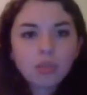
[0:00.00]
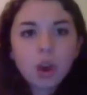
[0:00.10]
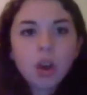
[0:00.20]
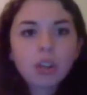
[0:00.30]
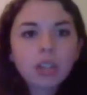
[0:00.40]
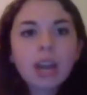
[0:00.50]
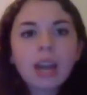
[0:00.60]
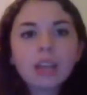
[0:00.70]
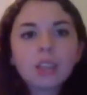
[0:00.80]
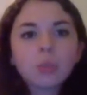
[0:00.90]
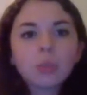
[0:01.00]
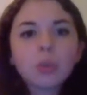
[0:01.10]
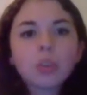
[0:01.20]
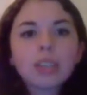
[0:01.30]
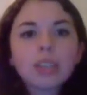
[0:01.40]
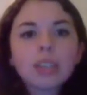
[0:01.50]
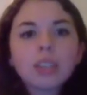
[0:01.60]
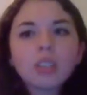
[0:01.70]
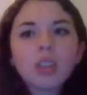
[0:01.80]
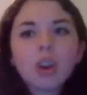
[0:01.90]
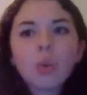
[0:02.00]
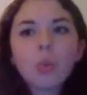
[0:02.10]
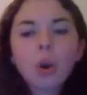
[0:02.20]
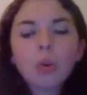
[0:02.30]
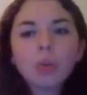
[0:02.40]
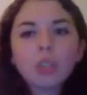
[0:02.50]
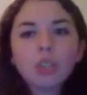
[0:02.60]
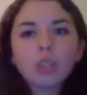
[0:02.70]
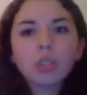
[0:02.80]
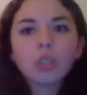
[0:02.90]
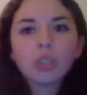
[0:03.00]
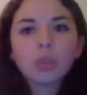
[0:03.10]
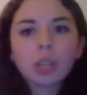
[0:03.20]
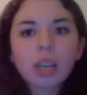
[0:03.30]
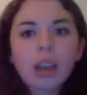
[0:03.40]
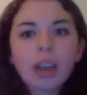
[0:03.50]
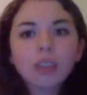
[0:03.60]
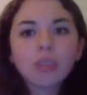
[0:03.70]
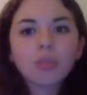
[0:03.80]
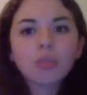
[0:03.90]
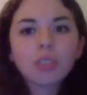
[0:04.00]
far less, we'll at least know what we should do and kind of